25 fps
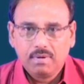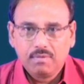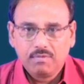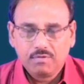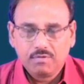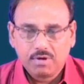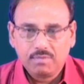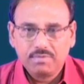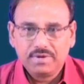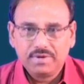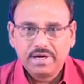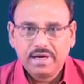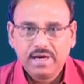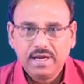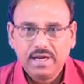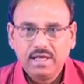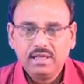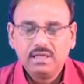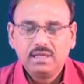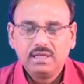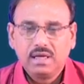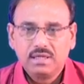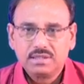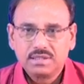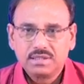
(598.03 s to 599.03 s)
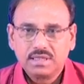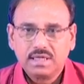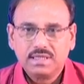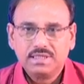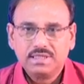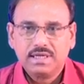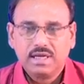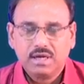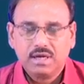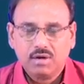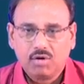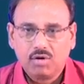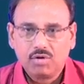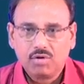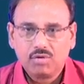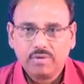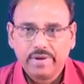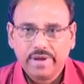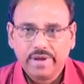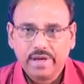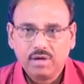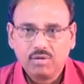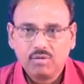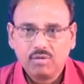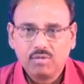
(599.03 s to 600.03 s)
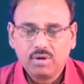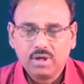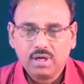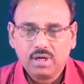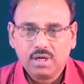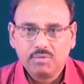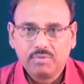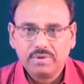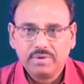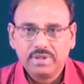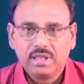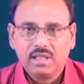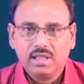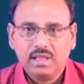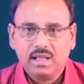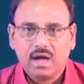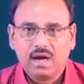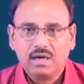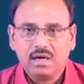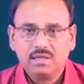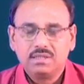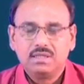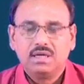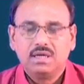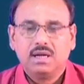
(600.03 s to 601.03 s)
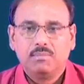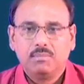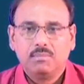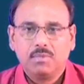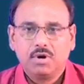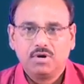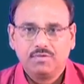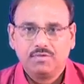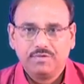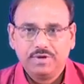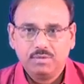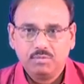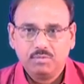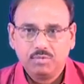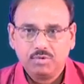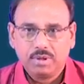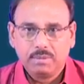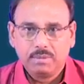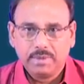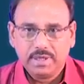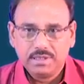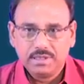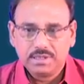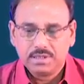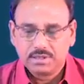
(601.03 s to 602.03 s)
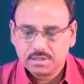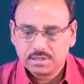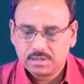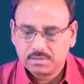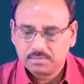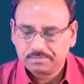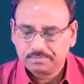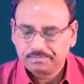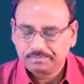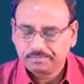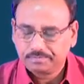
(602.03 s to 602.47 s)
from training such an autoencoder with large number of input images.